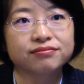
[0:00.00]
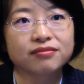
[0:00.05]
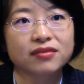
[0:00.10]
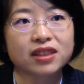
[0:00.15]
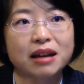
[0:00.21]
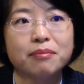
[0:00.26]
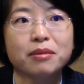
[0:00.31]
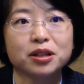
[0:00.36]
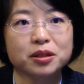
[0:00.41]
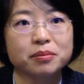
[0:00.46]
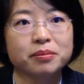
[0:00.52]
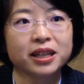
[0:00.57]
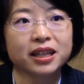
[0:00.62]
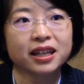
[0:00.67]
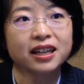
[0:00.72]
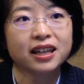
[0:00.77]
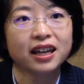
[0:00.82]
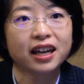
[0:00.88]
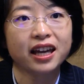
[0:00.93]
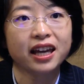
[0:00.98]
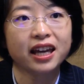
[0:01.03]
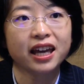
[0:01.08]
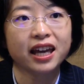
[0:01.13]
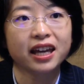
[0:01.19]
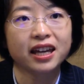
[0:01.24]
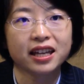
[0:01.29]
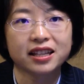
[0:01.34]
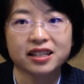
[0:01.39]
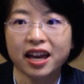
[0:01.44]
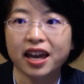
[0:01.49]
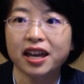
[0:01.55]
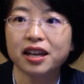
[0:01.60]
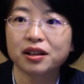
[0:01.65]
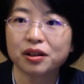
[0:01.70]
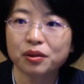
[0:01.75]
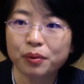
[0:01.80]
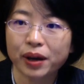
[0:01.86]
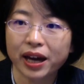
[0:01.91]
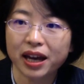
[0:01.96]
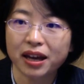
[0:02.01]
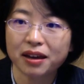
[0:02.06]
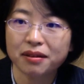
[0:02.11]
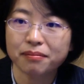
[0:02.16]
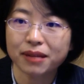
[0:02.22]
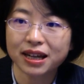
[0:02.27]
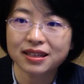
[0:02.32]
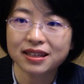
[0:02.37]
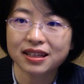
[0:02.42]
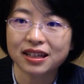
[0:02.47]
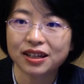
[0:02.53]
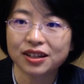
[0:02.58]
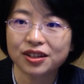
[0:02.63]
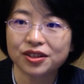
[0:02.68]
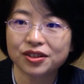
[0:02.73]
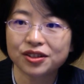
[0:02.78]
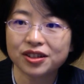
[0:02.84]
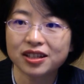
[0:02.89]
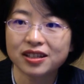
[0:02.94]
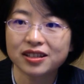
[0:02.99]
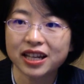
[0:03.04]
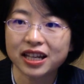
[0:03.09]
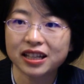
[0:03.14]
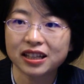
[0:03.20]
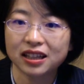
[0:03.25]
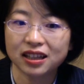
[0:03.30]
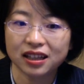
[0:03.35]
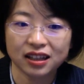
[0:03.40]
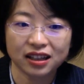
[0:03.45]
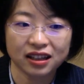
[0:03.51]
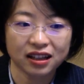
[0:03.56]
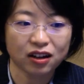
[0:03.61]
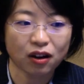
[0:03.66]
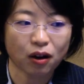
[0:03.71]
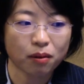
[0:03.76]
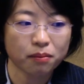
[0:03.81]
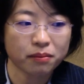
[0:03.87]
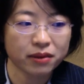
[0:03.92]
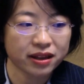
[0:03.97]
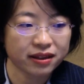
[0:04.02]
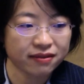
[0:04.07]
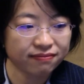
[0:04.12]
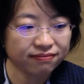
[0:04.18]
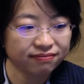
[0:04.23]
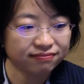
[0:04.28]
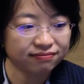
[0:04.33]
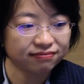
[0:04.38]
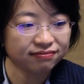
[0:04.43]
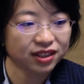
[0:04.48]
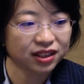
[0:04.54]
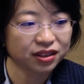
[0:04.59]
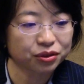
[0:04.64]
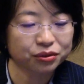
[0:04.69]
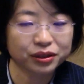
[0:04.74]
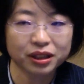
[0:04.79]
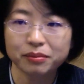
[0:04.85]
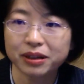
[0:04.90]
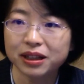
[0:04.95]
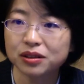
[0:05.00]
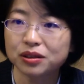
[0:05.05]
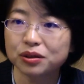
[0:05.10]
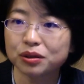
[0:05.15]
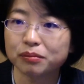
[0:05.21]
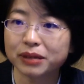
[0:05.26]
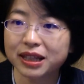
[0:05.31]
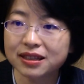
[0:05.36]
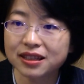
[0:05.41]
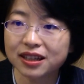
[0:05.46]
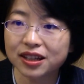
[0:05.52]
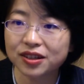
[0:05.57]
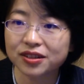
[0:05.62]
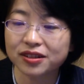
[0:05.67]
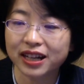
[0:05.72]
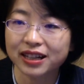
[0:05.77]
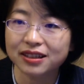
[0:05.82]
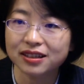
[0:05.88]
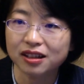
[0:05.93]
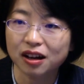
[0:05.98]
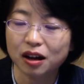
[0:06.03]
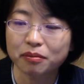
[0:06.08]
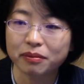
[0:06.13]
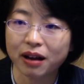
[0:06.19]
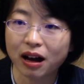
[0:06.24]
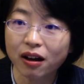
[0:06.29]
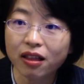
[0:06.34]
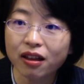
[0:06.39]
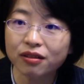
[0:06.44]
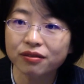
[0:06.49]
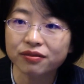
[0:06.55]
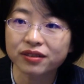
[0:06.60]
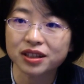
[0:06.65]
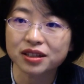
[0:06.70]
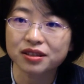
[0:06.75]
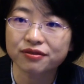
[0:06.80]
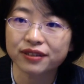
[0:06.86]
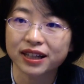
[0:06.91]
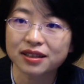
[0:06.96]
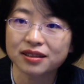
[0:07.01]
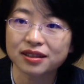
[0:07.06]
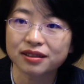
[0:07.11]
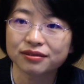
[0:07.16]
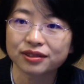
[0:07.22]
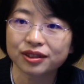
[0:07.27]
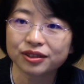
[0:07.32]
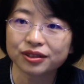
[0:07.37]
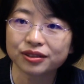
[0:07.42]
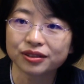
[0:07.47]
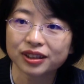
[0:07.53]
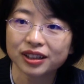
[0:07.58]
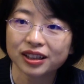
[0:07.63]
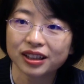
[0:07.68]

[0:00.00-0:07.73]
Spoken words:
there must be a takeaway message. Is any common agreement or message that come out of this festival?